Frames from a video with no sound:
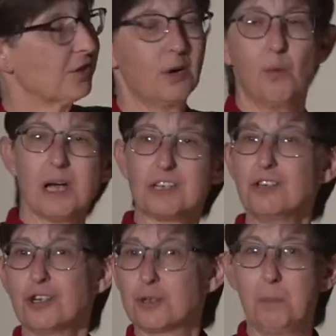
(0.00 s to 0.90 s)
So it
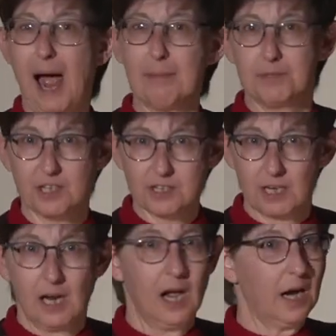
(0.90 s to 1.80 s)
wasn't just Baptists.
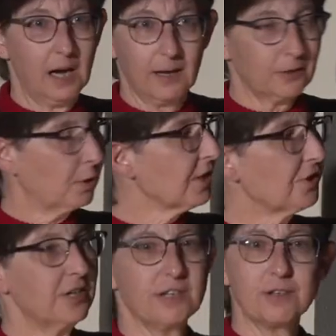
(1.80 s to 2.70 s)
Uh,
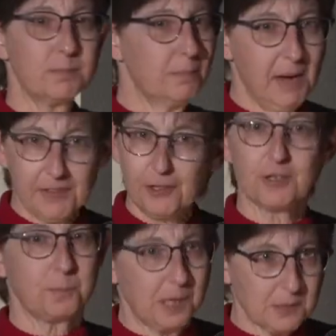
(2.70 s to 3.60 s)
Christians,
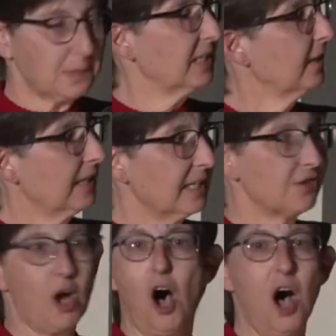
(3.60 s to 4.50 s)
Methodists,
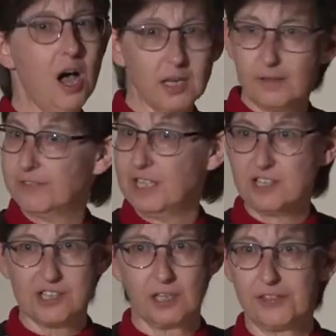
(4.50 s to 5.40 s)
Presbyterians, all of
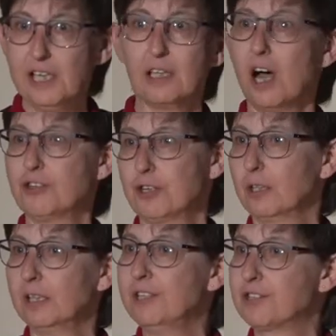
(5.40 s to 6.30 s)
these
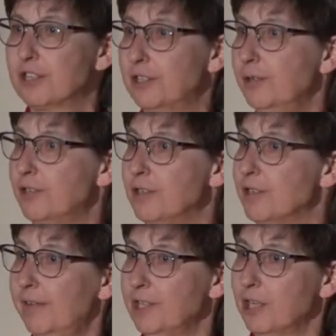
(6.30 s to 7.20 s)
theological institutions
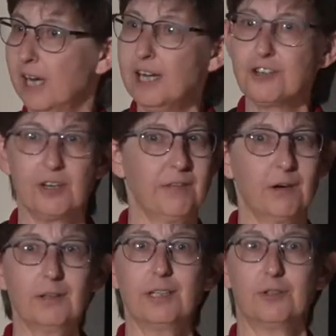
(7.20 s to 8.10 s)
of education in the
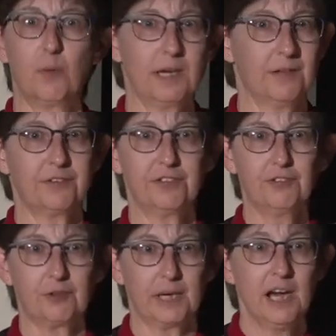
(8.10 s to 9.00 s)
early 20th
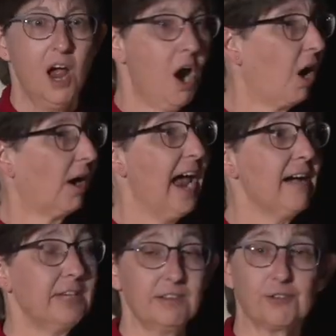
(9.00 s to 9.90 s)
century are
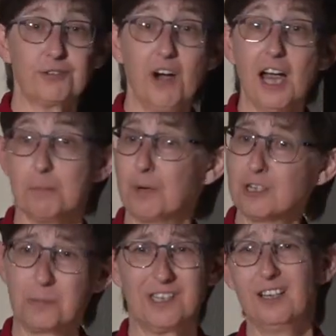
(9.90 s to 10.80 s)
having this fight.
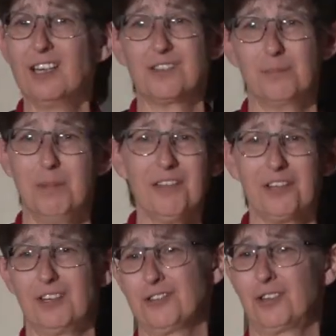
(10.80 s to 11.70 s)
Presbyterians and
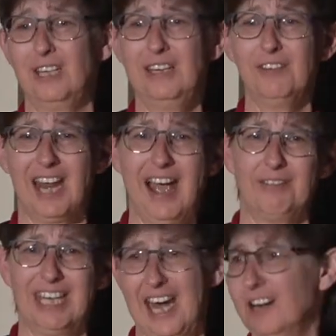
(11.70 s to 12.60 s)
Methodists are even
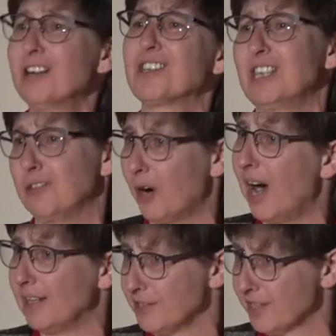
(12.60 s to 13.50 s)
having heresy
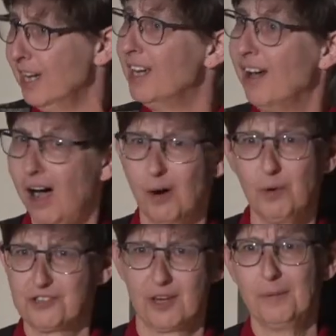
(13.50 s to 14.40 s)
trials uh,
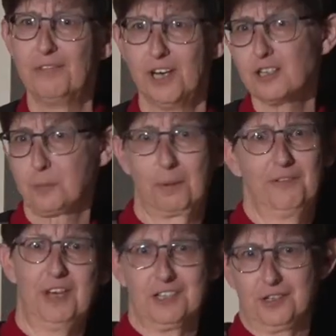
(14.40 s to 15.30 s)
with some of their
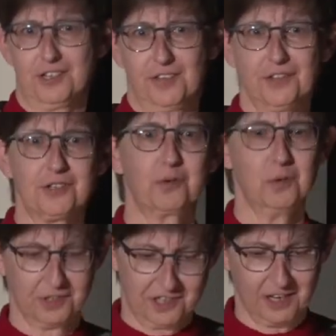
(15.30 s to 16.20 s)
professors at the
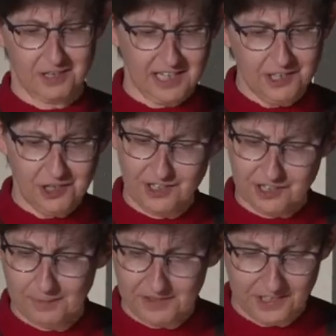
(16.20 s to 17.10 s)
schools that are teaching
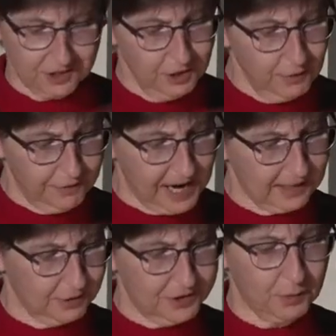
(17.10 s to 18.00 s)
some of this
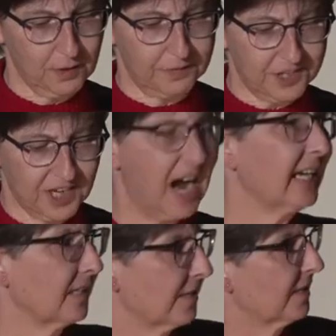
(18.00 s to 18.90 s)
newfangled sort of
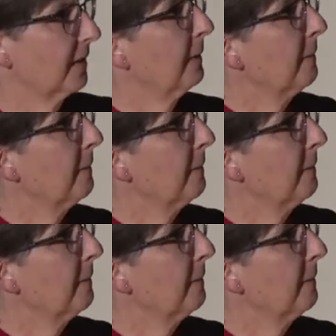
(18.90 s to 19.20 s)
science.